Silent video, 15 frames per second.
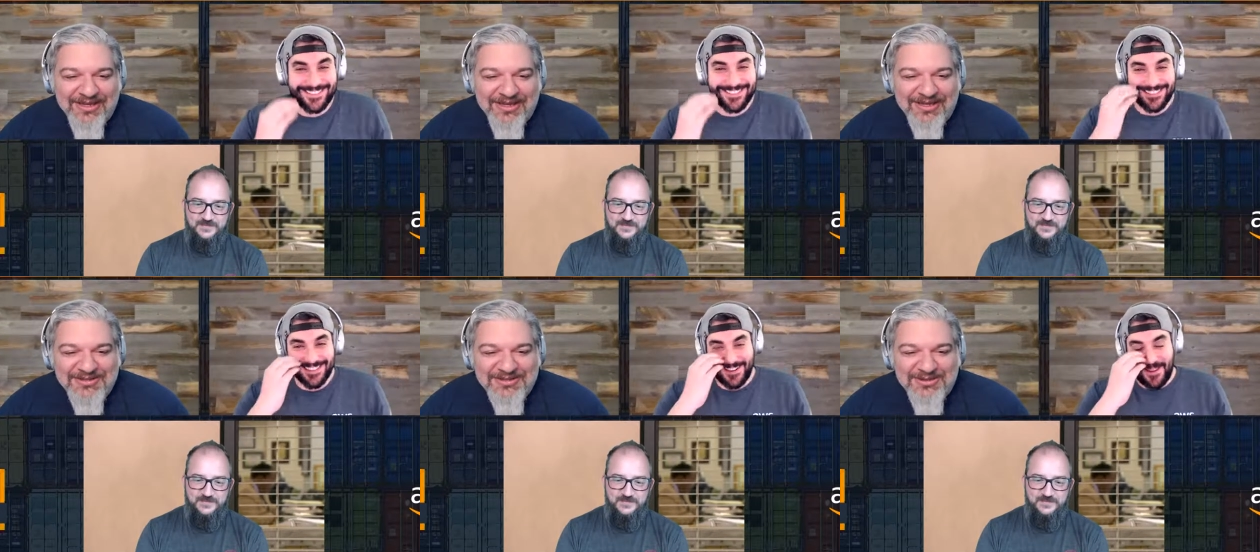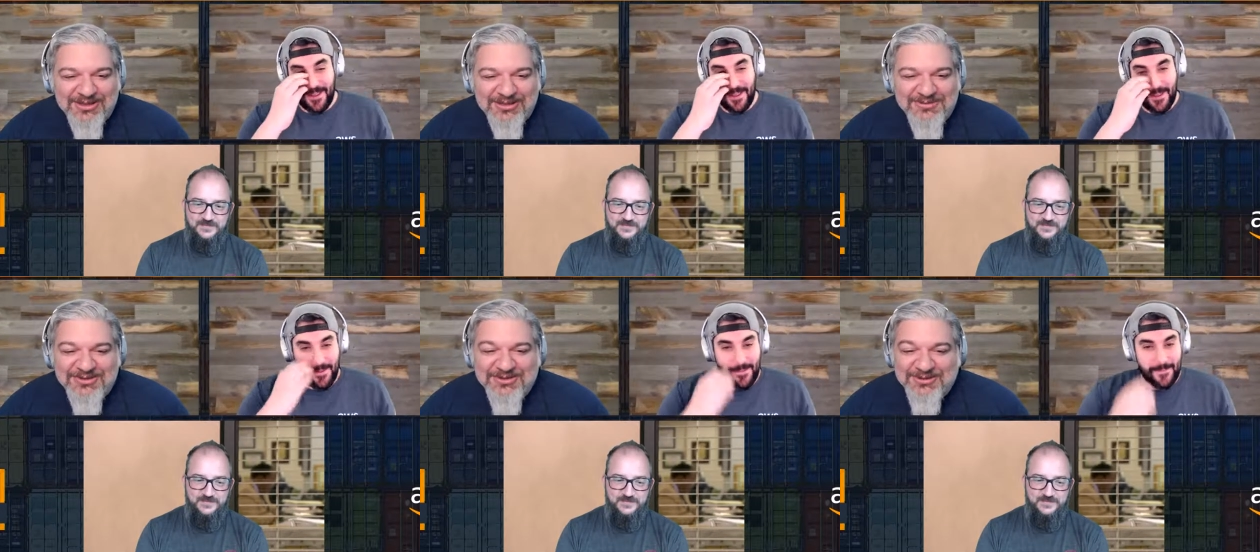Speaker 1: I guess
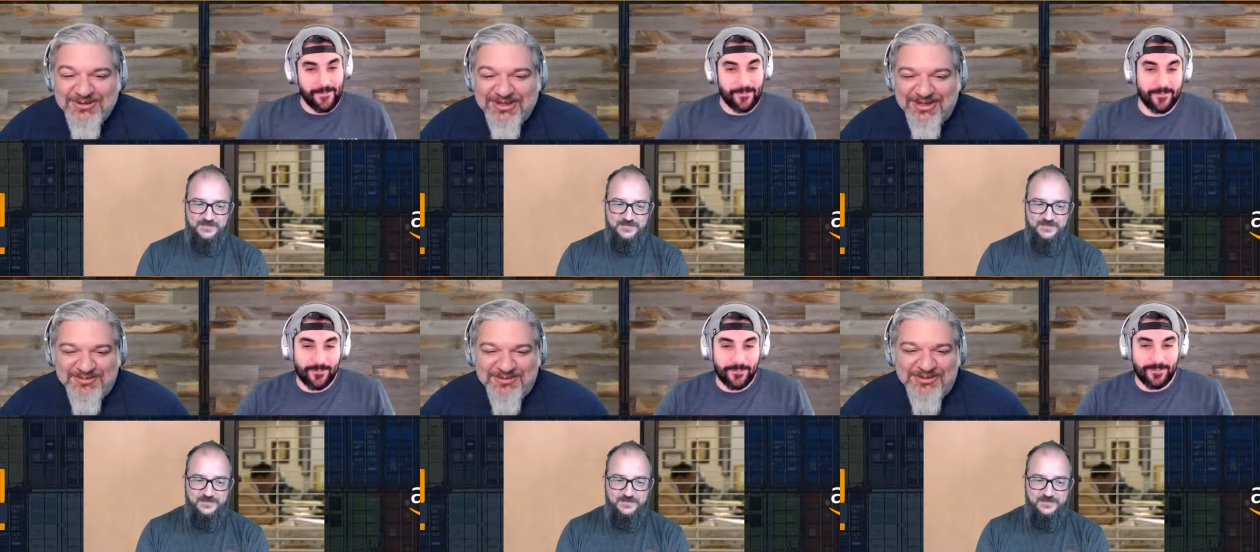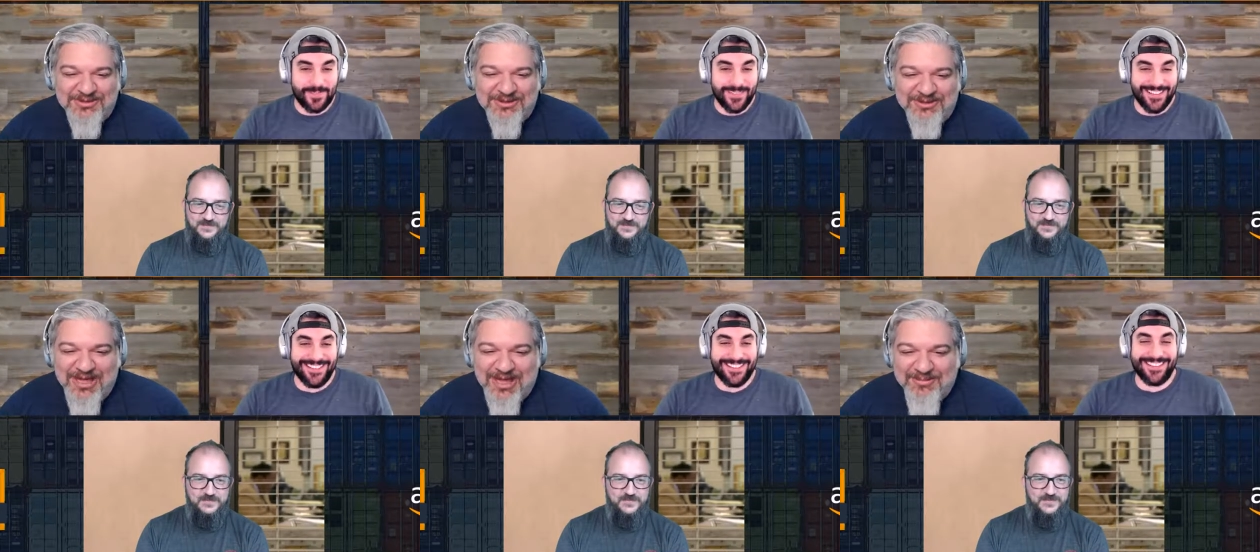dreams do come
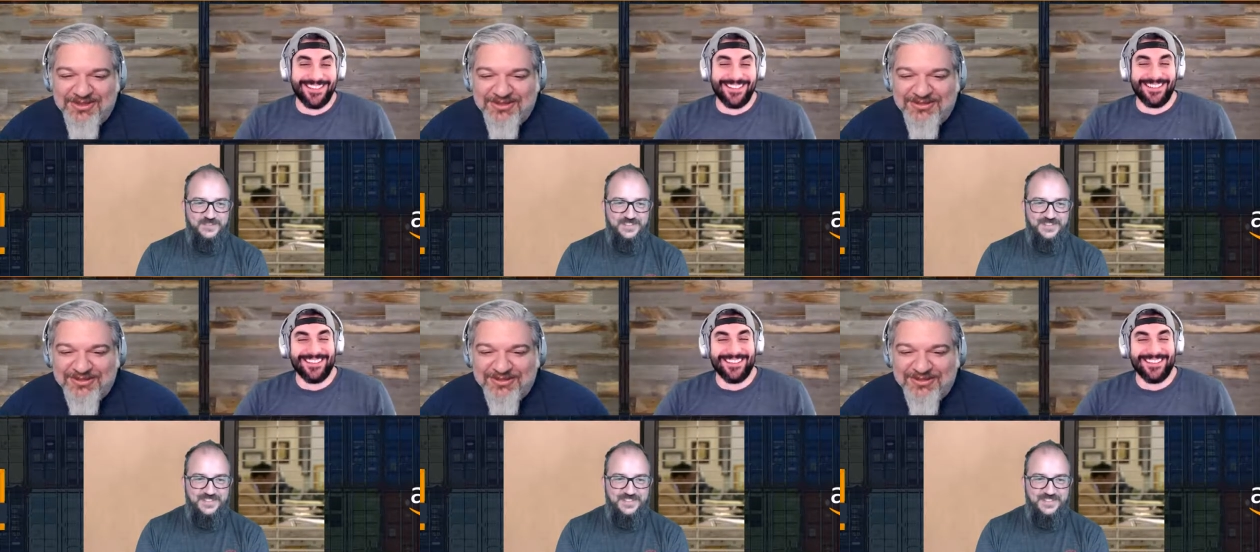true. Happy